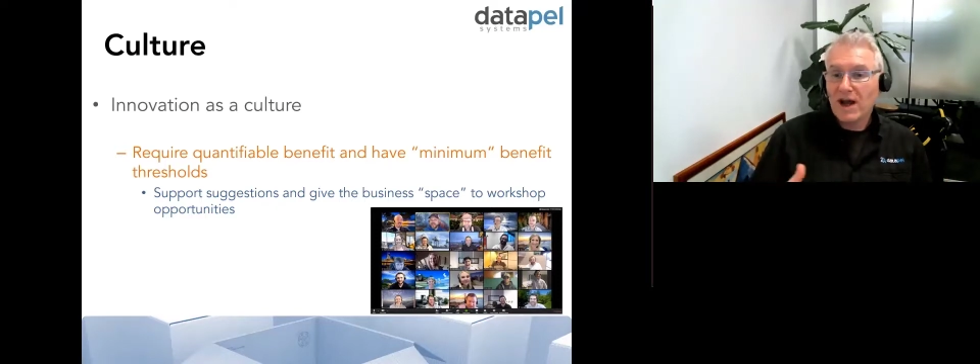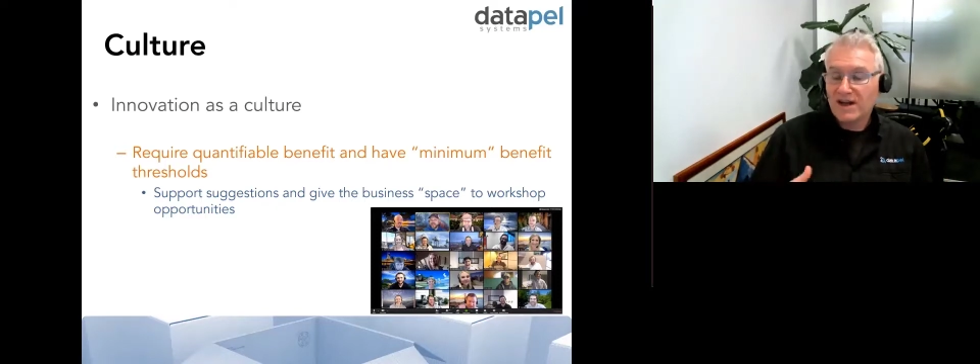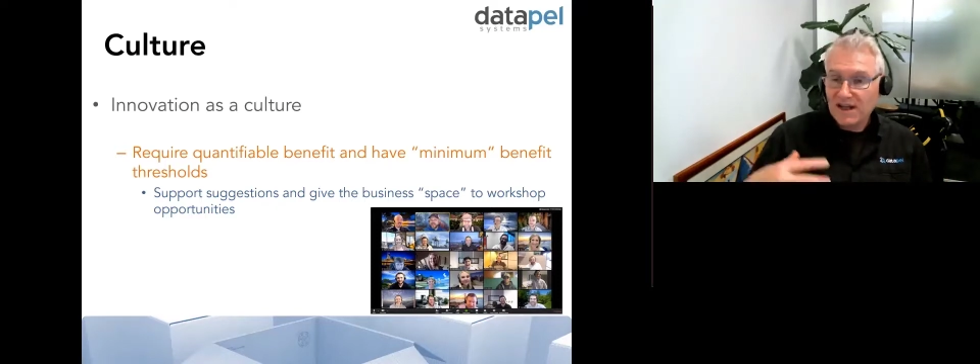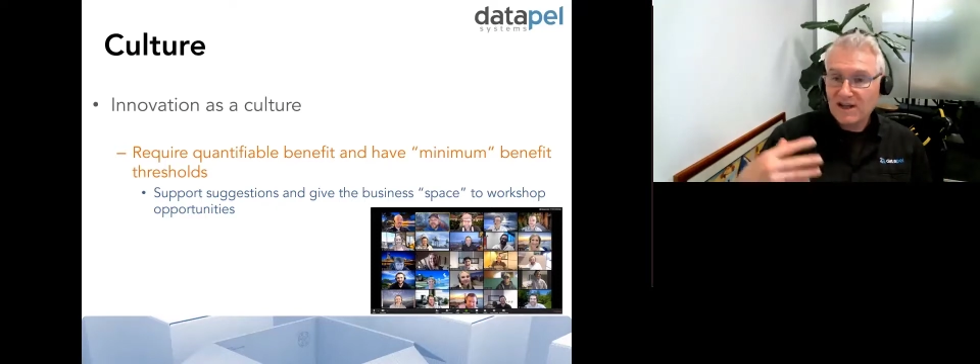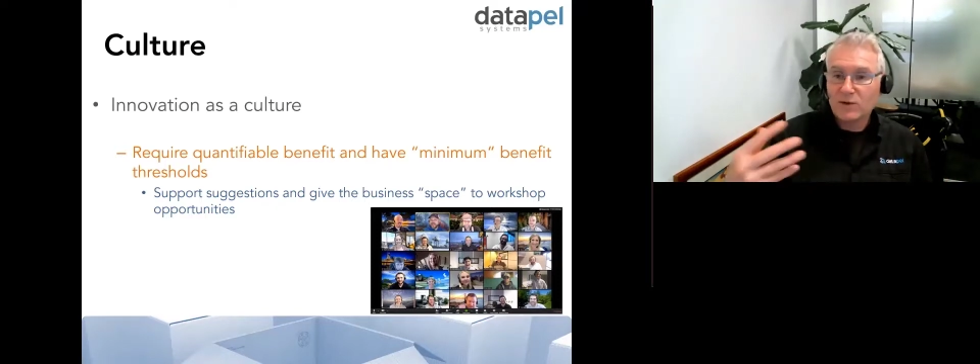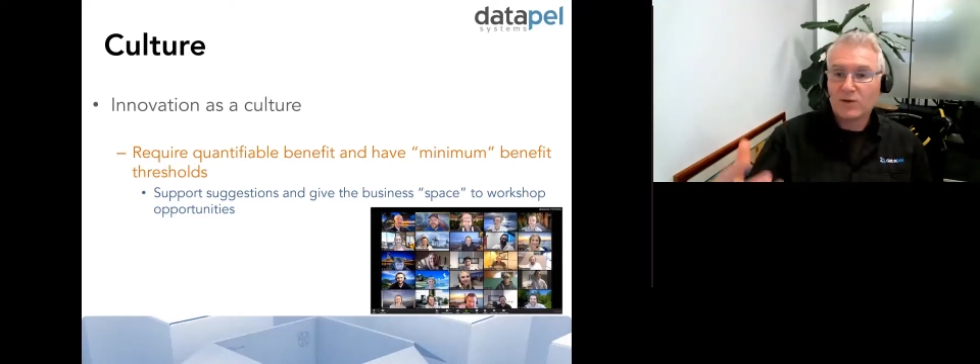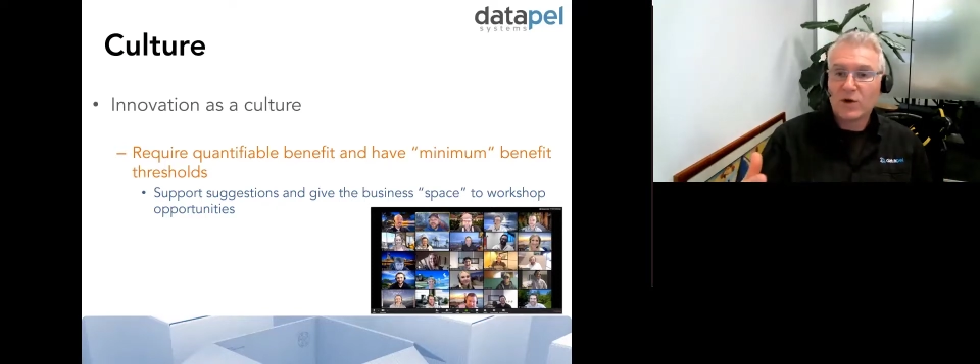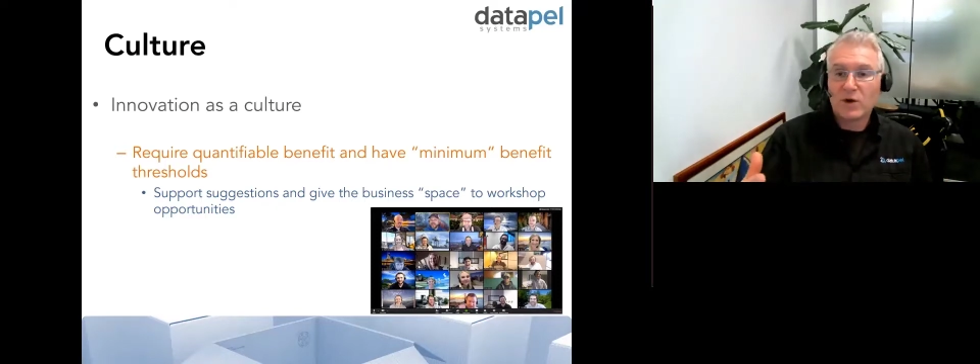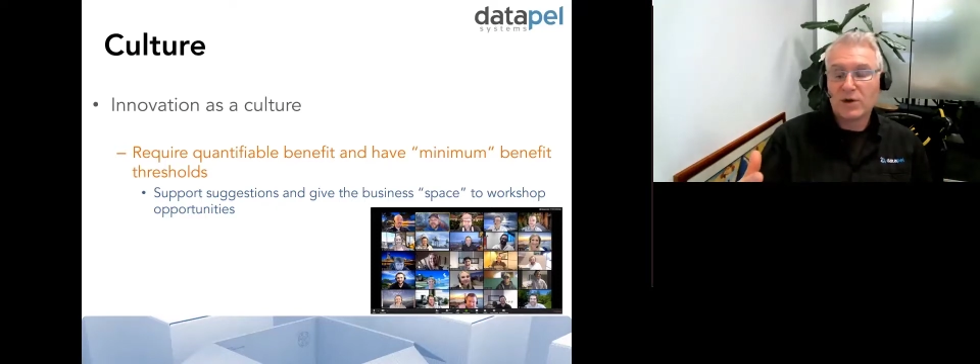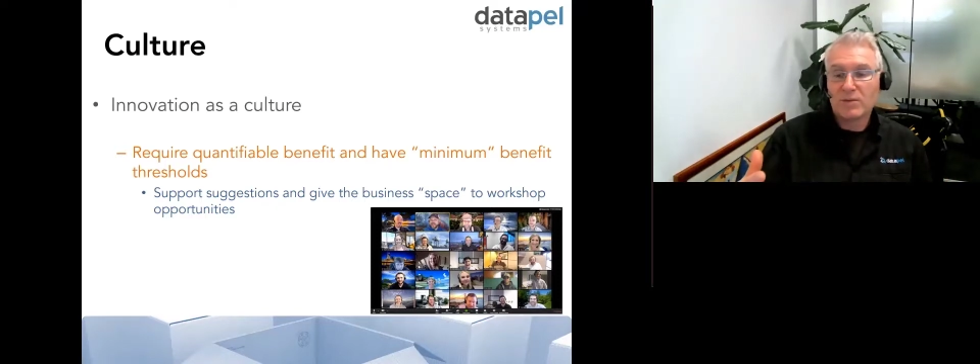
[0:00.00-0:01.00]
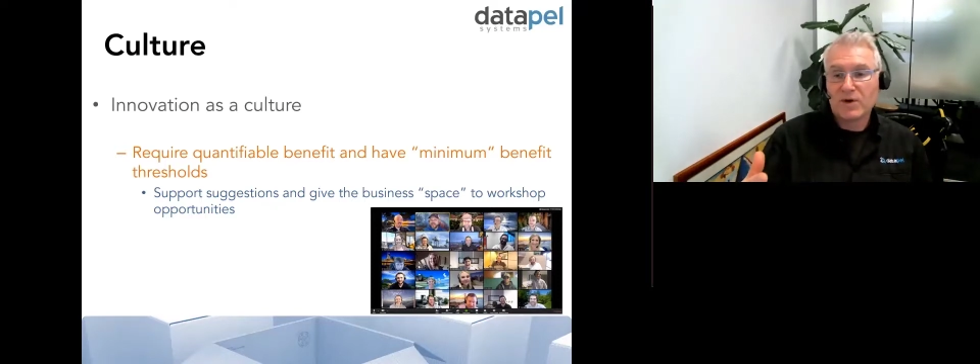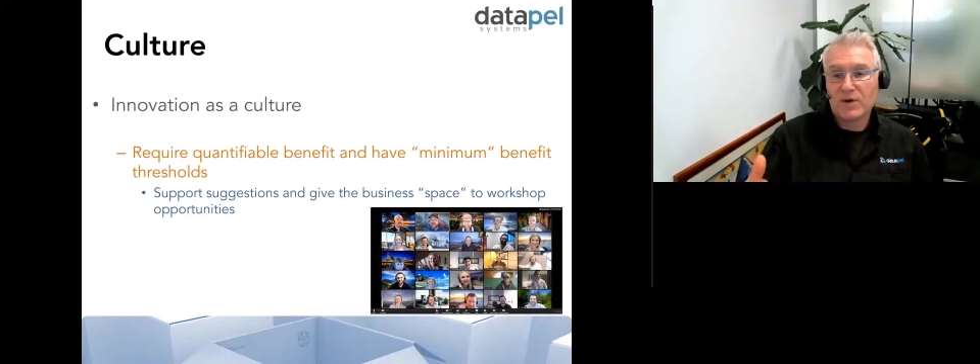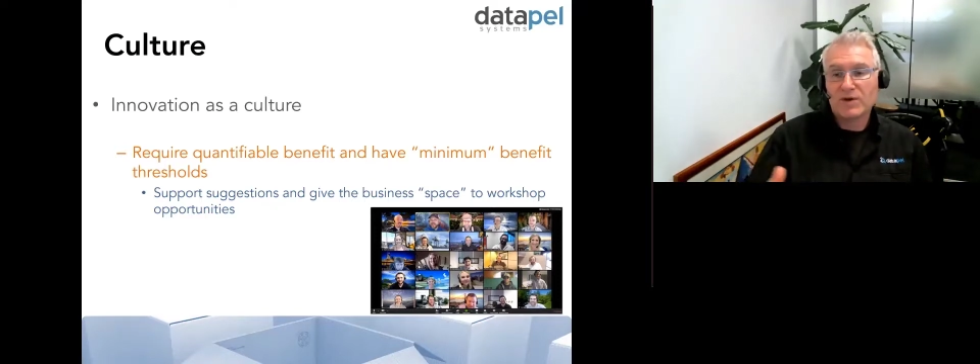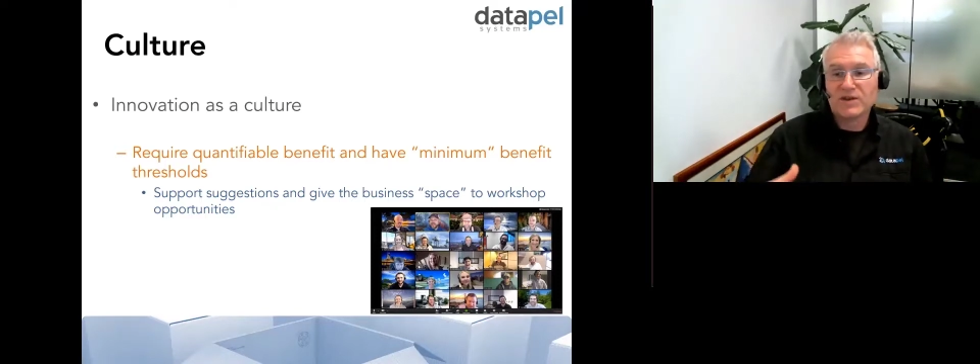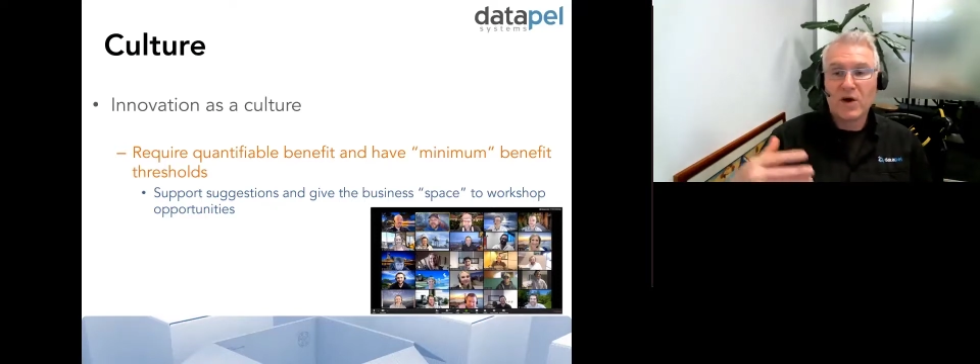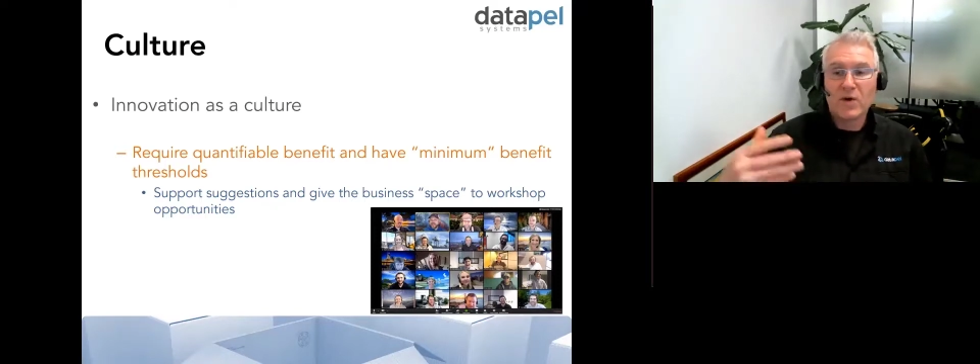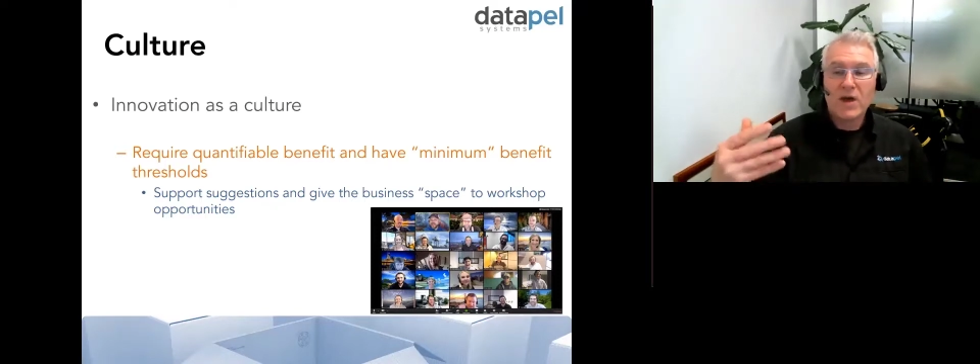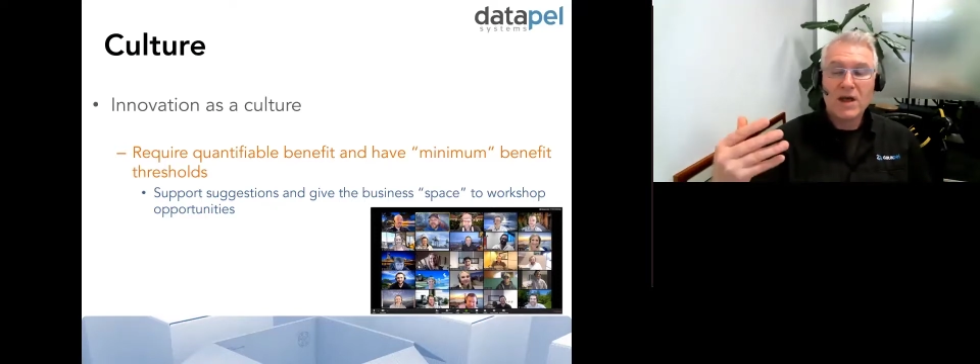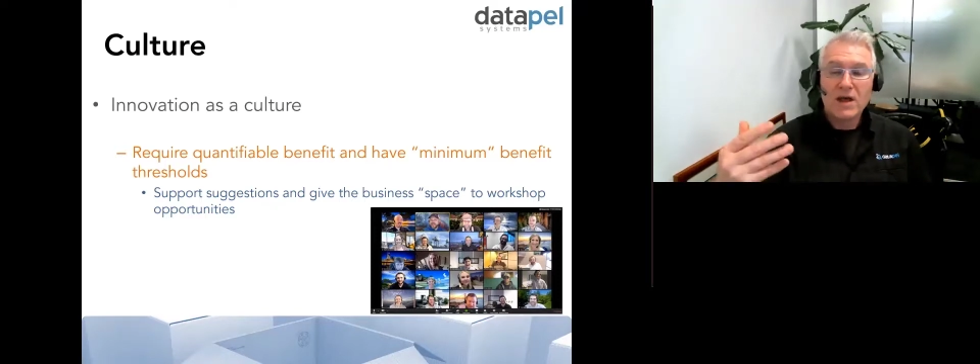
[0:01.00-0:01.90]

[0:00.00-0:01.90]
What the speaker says: ideas or talk them through. So